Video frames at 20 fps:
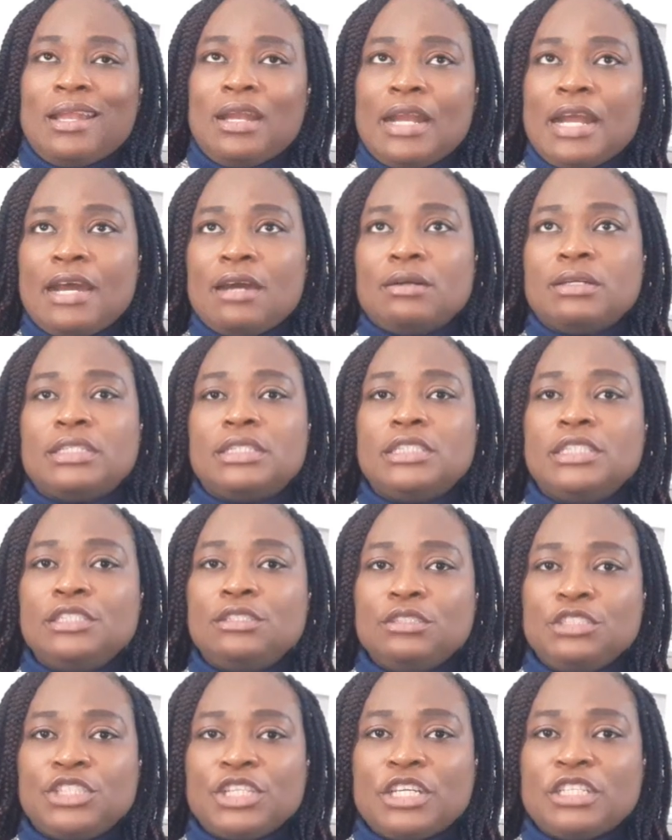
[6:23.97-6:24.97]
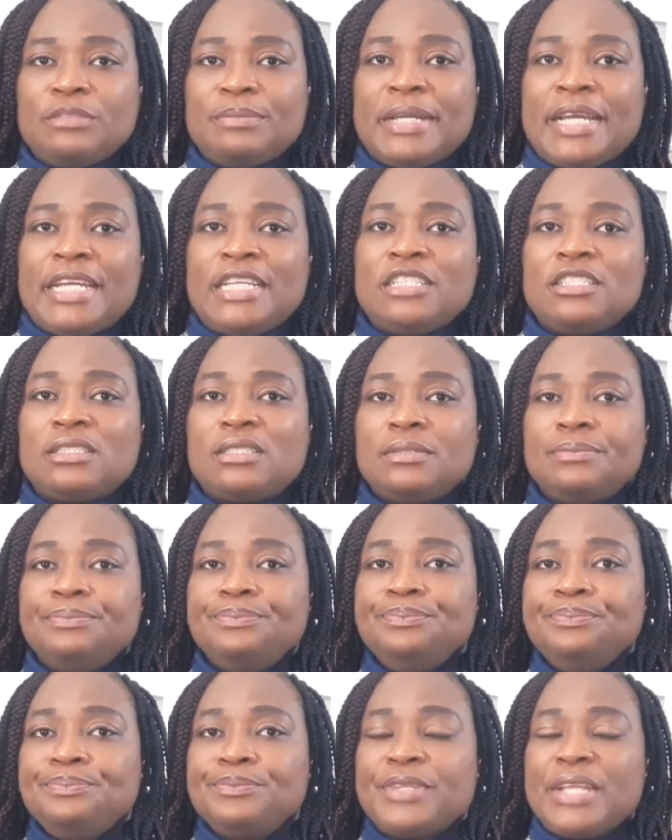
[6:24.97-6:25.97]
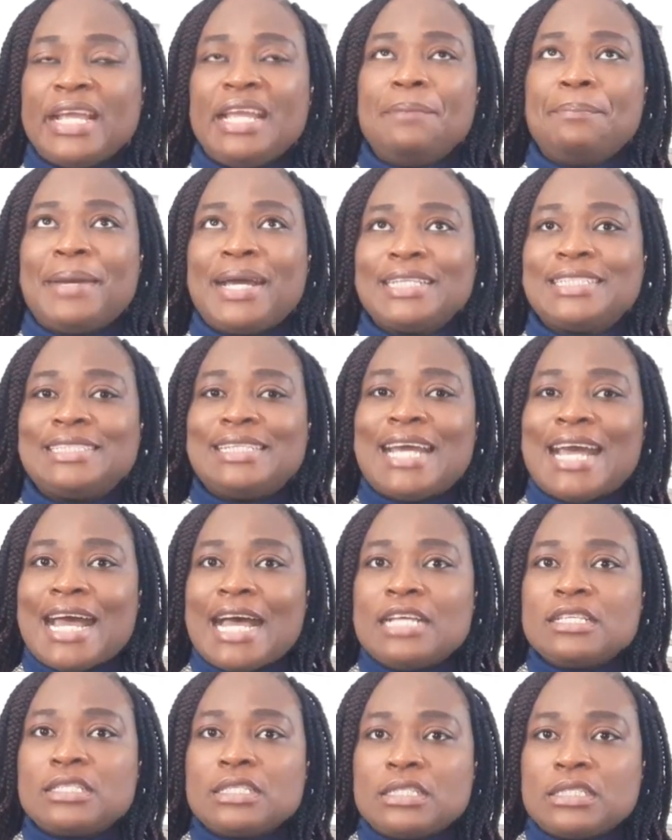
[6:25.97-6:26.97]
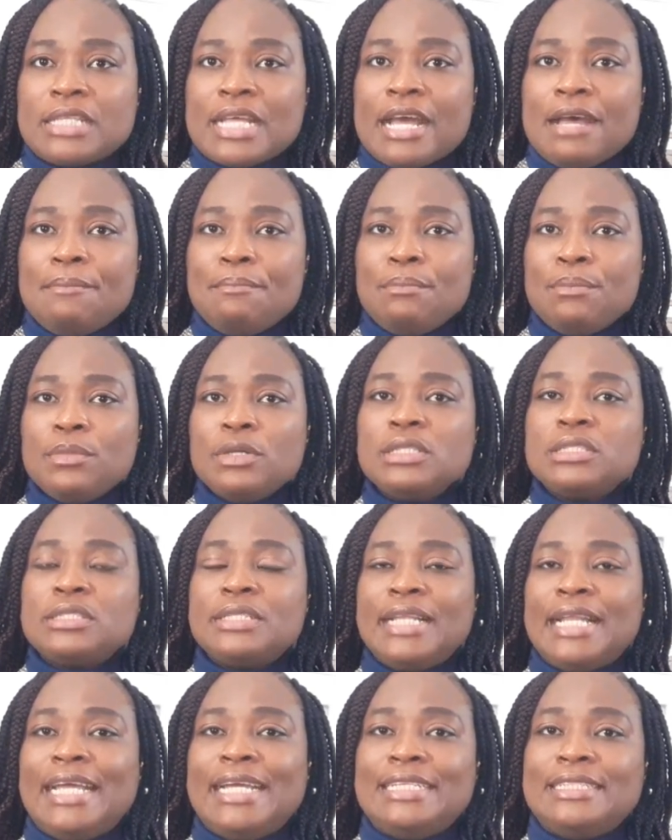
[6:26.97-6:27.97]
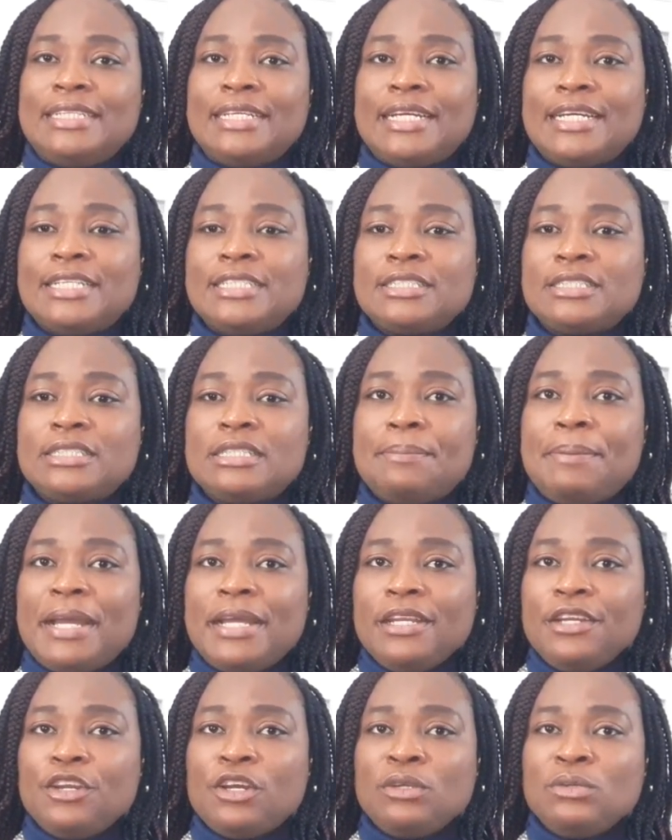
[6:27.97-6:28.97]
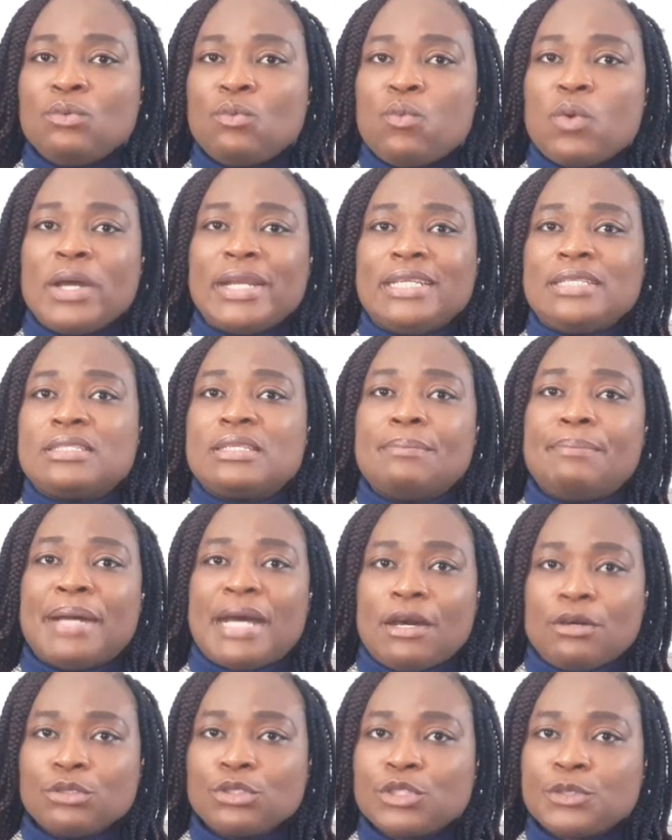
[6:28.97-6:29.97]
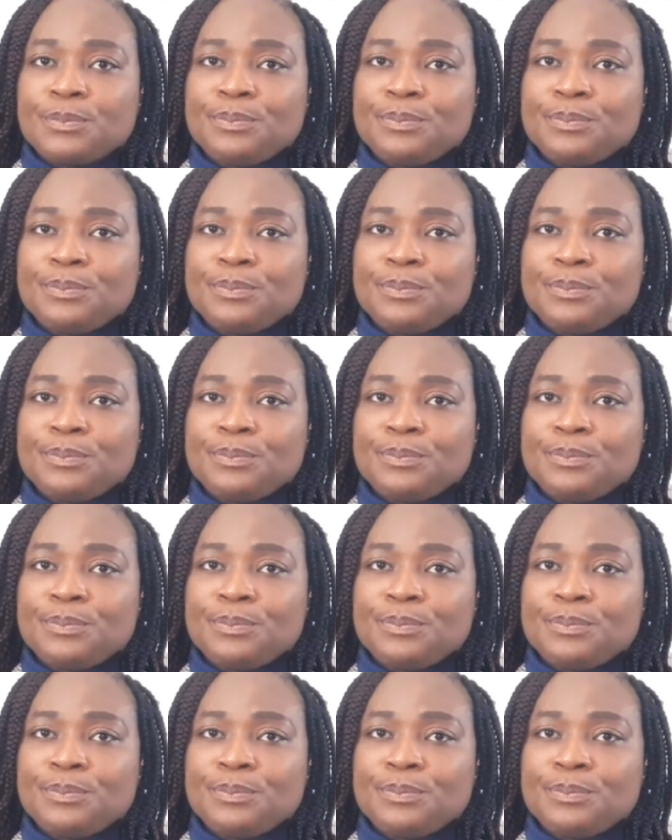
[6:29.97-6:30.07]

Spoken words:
Now, a legal judgment, the impact it has is that most lenders, depending on what it's about,